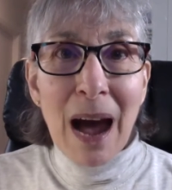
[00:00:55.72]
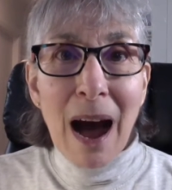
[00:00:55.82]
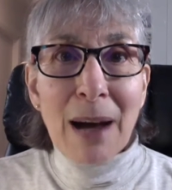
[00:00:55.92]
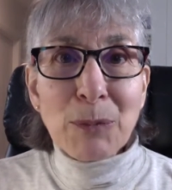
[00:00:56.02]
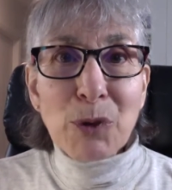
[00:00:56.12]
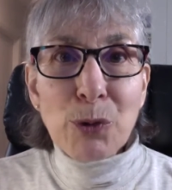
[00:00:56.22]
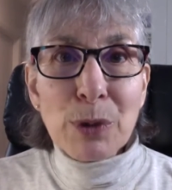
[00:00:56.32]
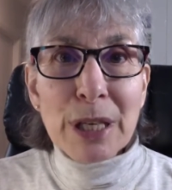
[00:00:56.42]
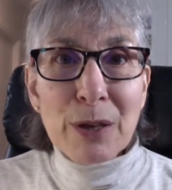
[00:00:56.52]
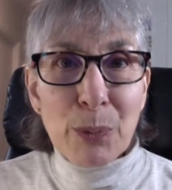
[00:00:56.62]
I'm
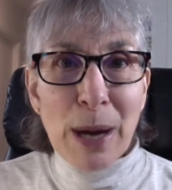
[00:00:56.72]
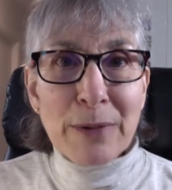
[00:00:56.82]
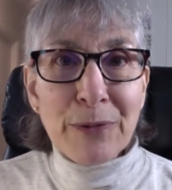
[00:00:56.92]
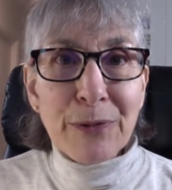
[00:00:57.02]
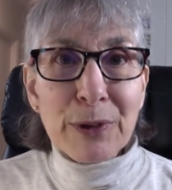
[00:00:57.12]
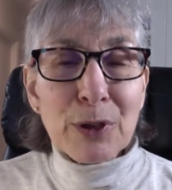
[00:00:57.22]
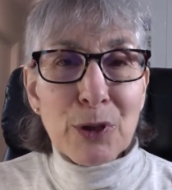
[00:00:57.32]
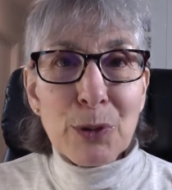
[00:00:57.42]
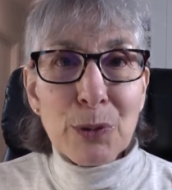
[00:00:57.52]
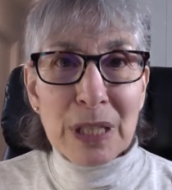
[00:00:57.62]
truly grateful
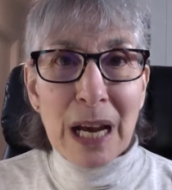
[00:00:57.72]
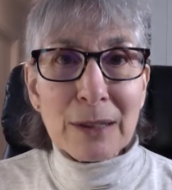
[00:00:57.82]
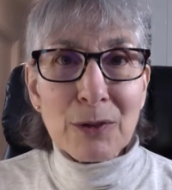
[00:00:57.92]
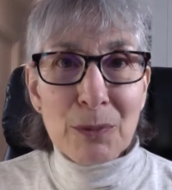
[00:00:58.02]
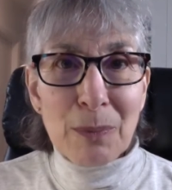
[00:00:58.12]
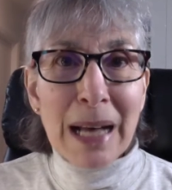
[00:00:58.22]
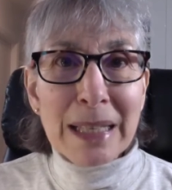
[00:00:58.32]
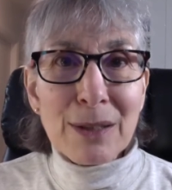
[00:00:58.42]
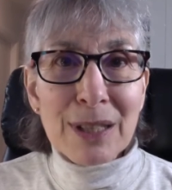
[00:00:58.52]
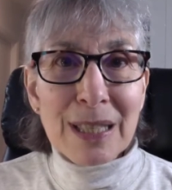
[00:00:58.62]
to Dr.
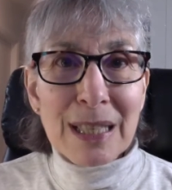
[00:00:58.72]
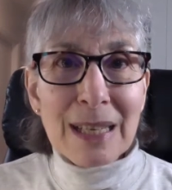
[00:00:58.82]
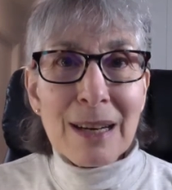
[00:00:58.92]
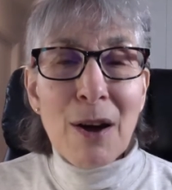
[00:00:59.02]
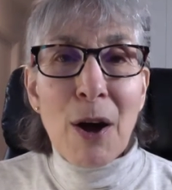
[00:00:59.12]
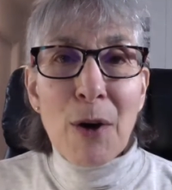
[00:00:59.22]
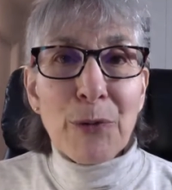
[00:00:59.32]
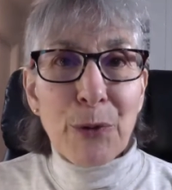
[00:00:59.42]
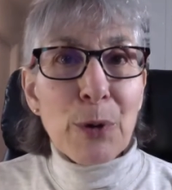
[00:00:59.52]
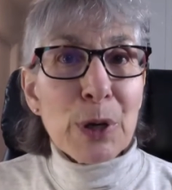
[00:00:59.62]
Michelson
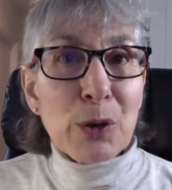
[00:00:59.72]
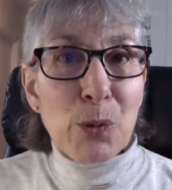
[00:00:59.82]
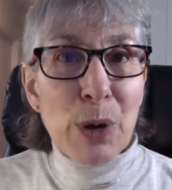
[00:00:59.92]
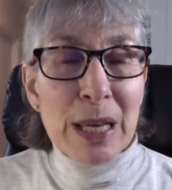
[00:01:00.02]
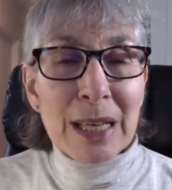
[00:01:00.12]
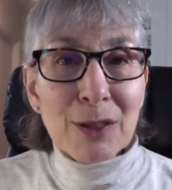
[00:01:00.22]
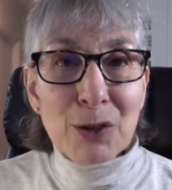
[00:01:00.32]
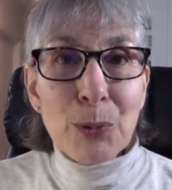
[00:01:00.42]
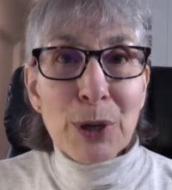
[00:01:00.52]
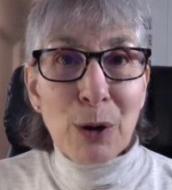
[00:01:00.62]
for agreeing
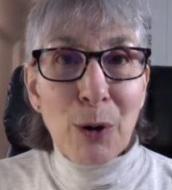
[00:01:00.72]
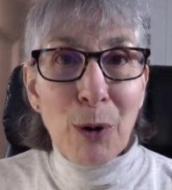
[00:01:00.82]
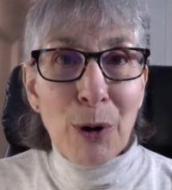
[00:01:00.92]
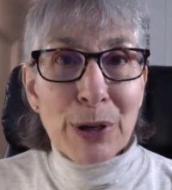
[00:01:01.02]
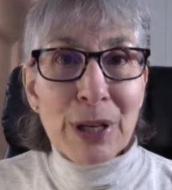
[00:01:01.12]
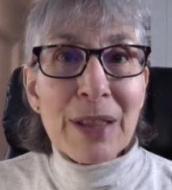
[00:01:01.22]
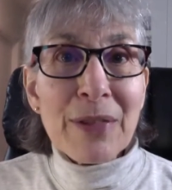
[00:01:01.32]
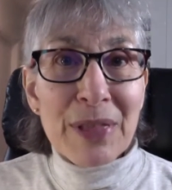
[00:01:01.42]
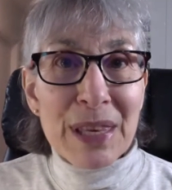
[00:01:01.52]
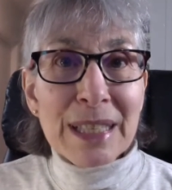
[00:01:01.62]
to record
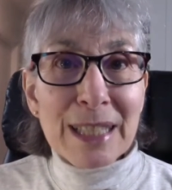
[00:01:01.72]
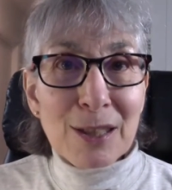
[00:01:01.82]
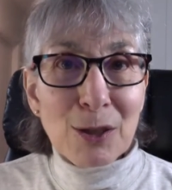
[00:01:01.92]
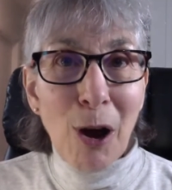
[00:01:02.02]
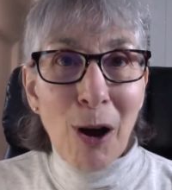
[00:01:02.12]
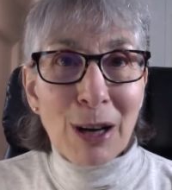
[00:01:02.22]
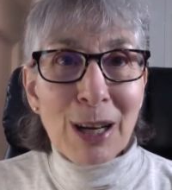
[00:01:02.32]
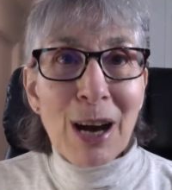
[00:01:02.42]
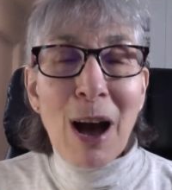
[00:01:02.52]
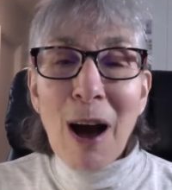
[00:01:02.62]
this
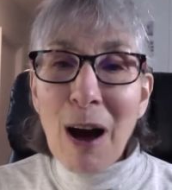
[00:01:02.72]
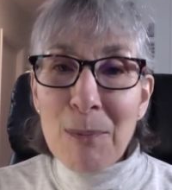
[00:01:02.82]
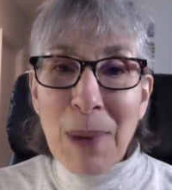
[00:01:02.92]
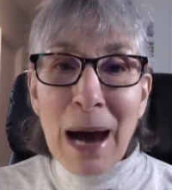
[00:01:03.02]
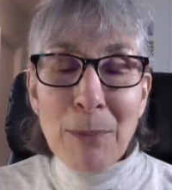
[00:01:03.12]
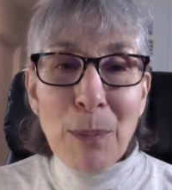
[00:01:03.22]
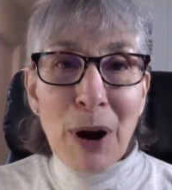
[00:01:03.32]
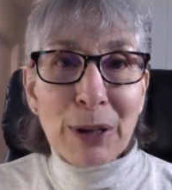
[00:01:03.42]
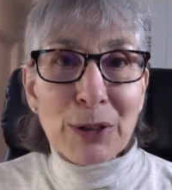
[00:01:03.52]
talk about Mark